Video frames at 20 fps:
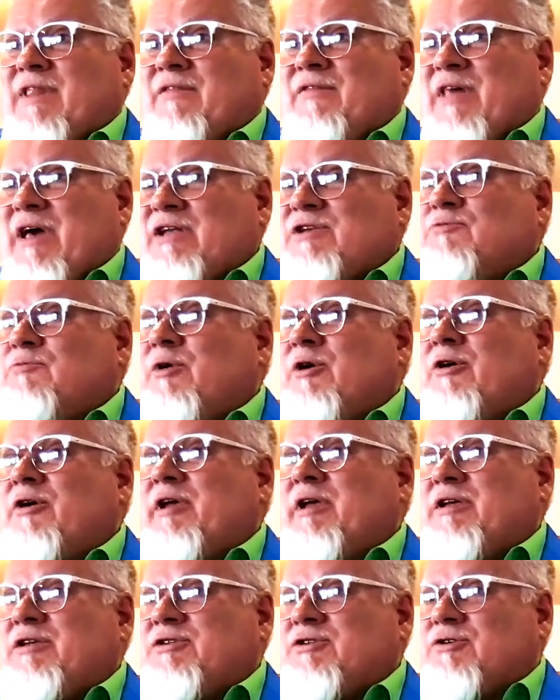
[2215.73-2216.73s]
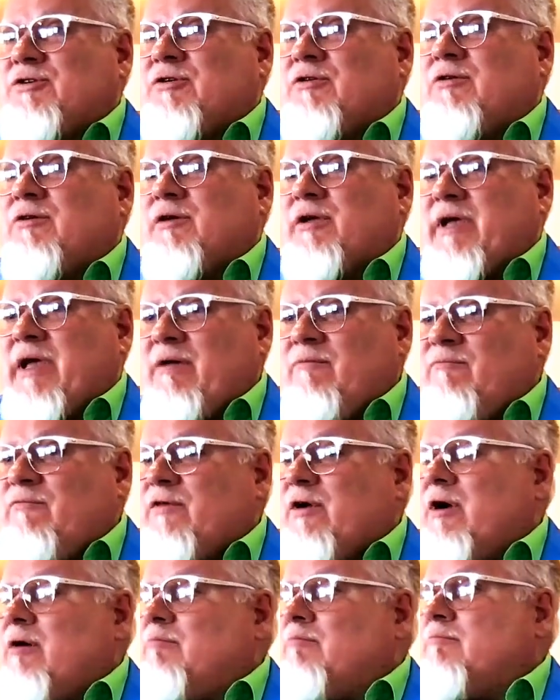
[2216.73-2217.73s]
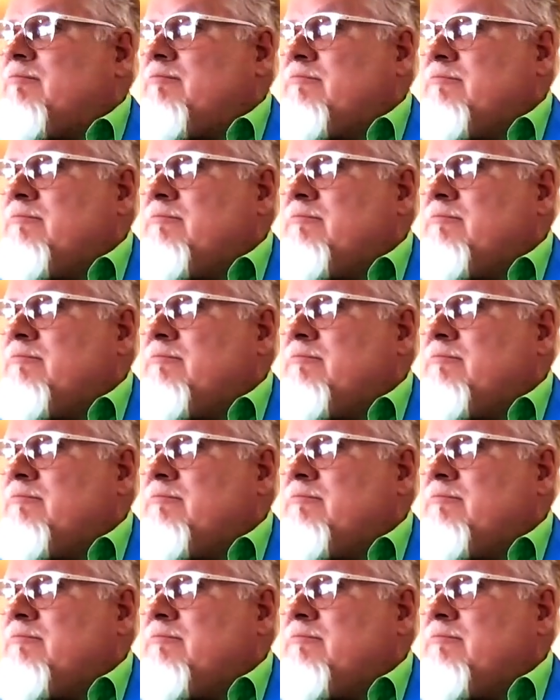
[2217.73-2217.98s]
That's where Easter came from,